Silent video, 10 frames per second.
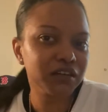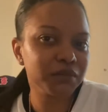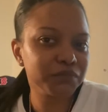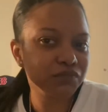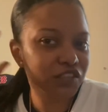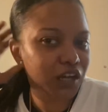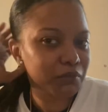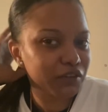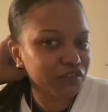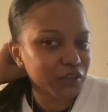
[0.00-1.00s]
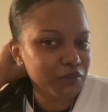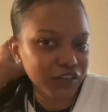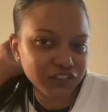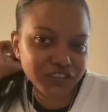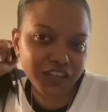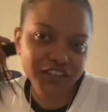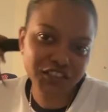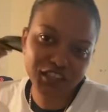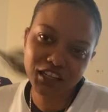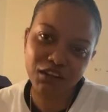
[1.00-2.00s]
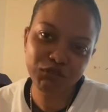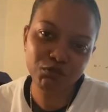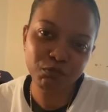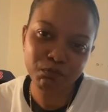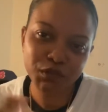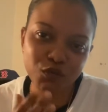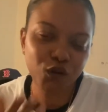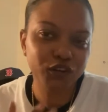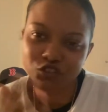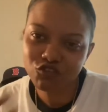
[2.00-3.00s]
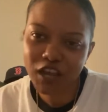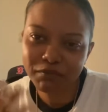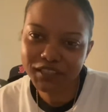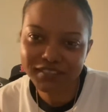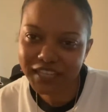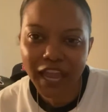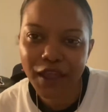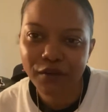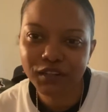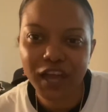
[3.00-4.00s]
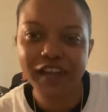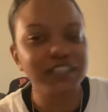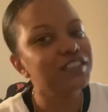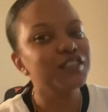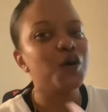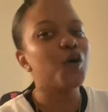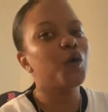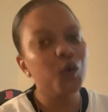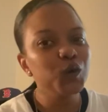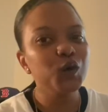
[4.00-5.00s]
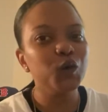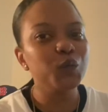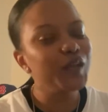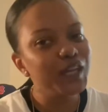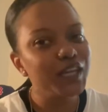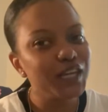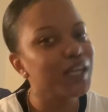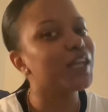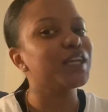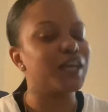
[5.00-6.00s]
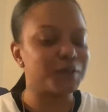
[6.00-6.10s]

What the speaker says: dominant femme. Y'all just gotta chill. I would be wanting to strap niggas down. Like, hold on, we didn't get there yet.